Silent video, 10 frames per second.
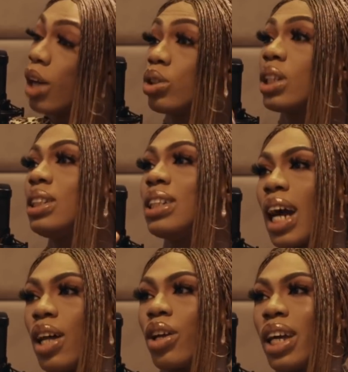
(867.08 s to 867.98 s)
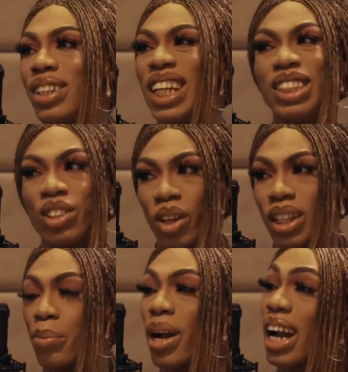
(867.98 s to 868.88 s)
I was like, since I cannot get the rice in the
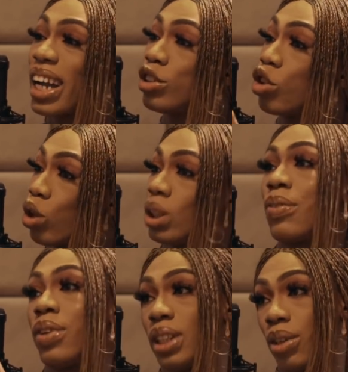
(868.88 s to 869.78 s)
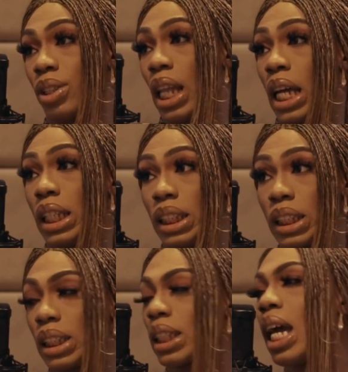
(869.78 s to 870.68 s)
gutter, but I can get you clothes that fence I got her.
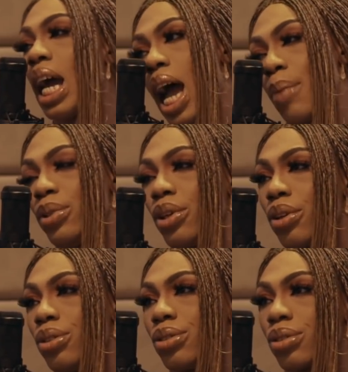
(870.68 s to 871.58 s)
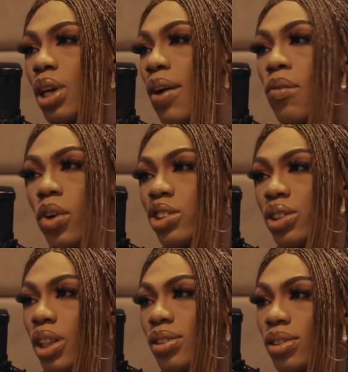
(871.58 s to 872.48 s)
Isn't it? I bought the clothes because I haven't washed
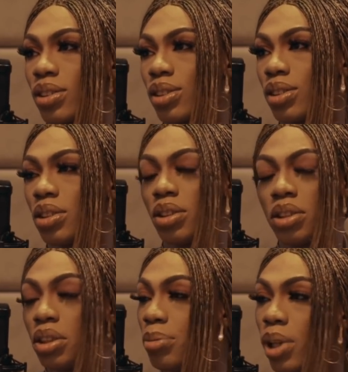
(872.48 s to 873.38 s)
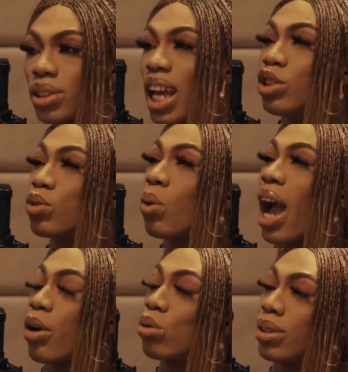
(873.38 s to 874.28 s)
it yet. She didn't realize that
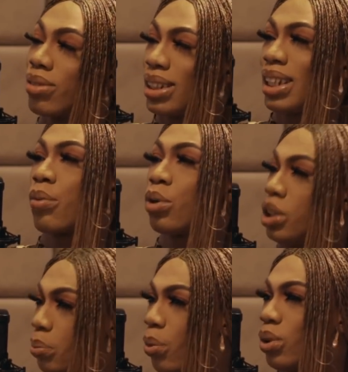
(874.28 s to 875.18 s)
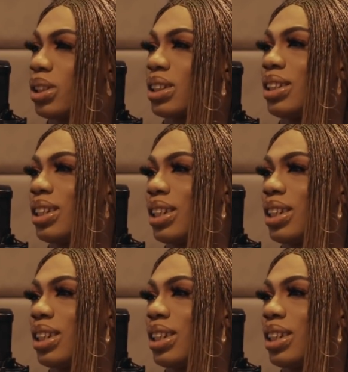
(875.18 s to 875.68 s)
I cooked the rice and I washed the pot.